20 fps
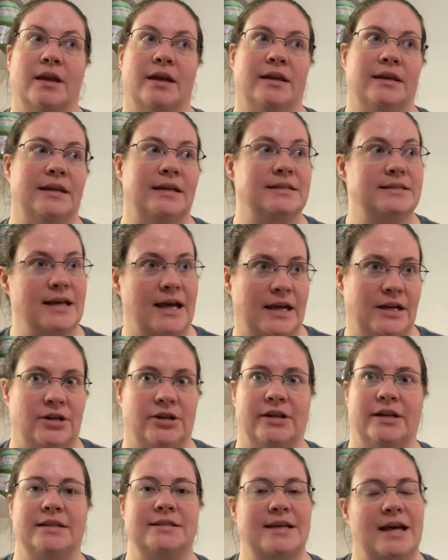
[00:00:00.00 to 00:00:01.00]
get tighter,
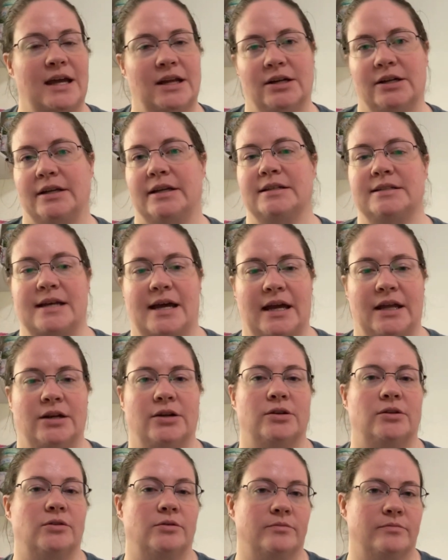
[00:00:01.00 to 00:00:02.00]

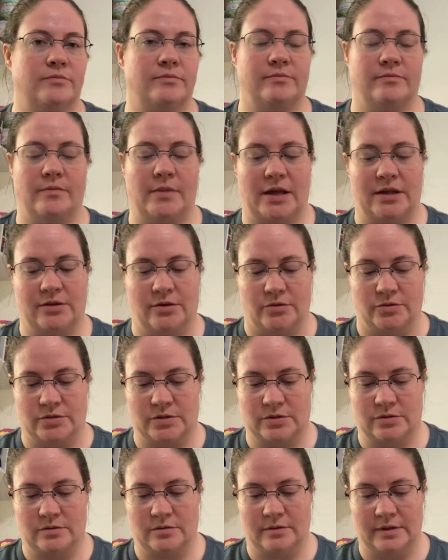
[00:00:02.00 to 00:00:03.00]
make
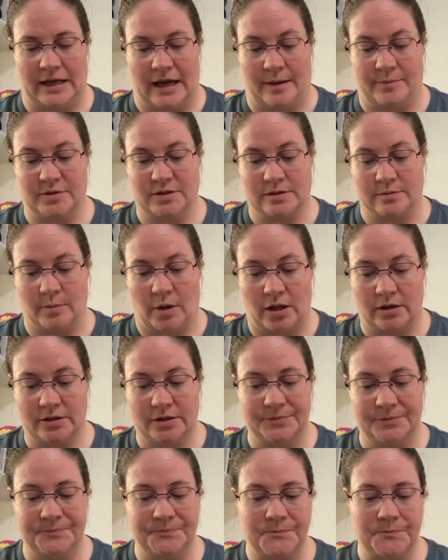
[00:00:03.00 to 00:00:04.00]
those gaps
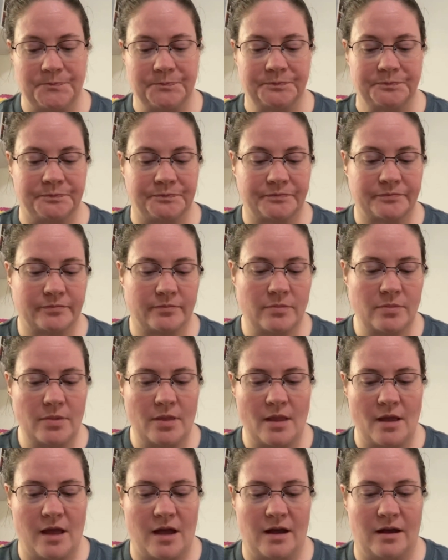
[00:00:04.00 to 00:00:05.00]
smaller,
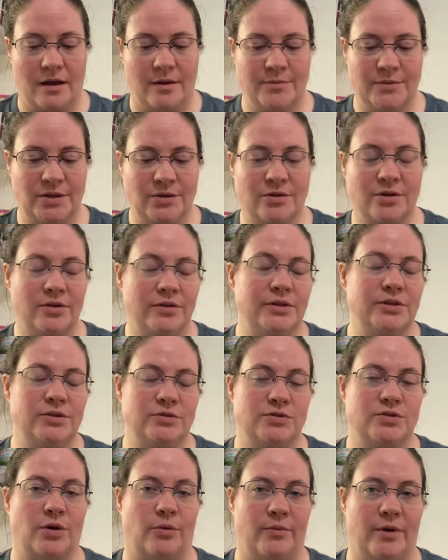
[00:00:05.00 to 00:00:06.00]
you can only do
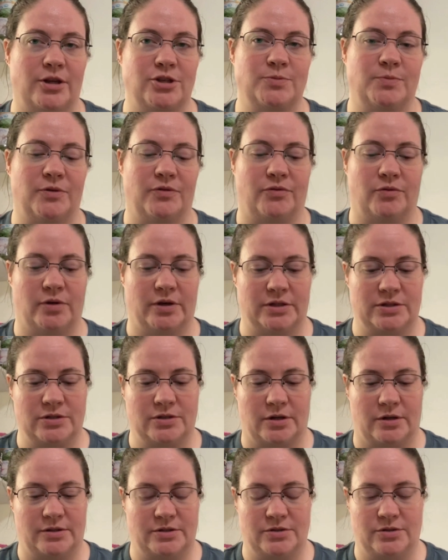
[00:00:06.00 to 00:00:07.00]
so much before it
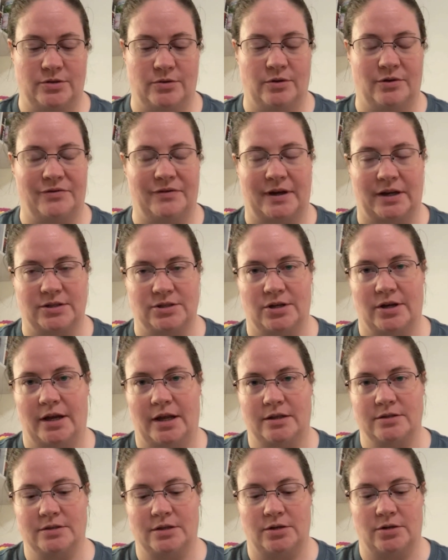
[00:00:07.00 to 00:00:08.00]
starts to affect your
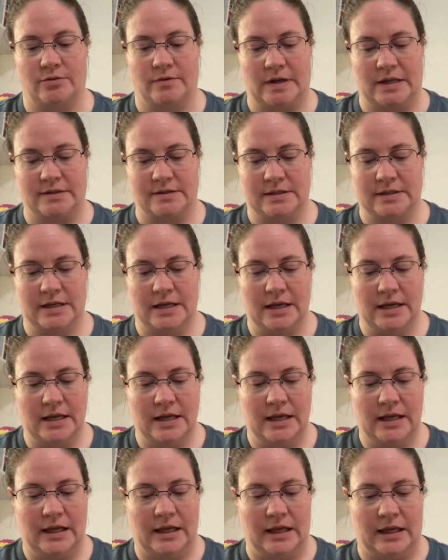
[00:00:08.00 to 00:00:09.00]
hands and your wrists.
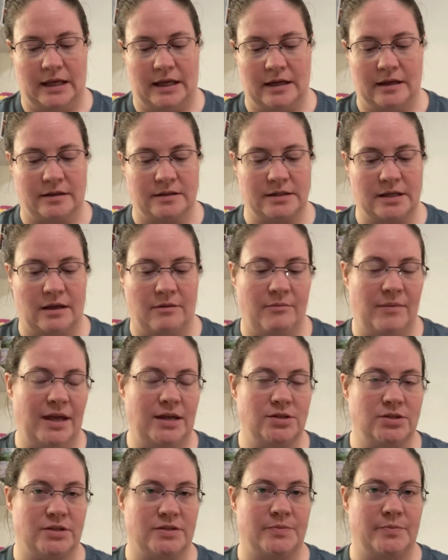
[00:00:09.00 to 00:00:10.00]
And it may
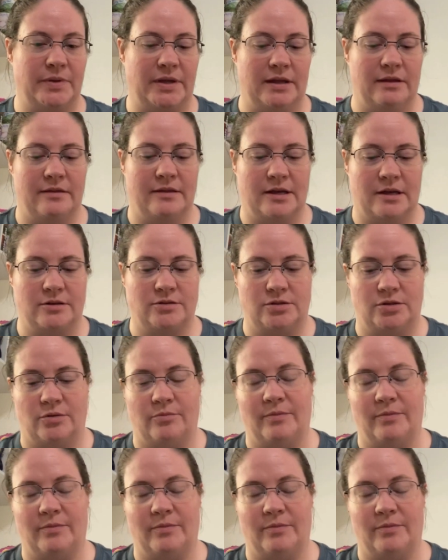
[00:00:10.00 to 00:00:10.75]
just be that you